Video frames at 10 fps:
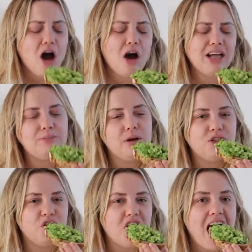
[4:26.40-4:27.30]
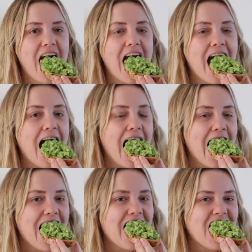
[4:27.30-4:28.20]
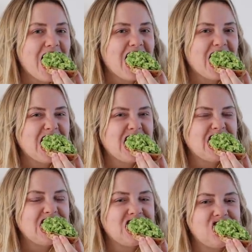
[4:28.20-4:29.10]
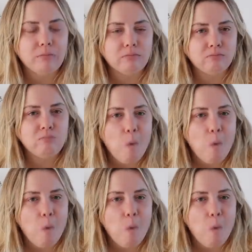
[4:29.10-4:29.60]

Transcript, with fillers: very, it smells good. It's very herby. Is it nice? Mm.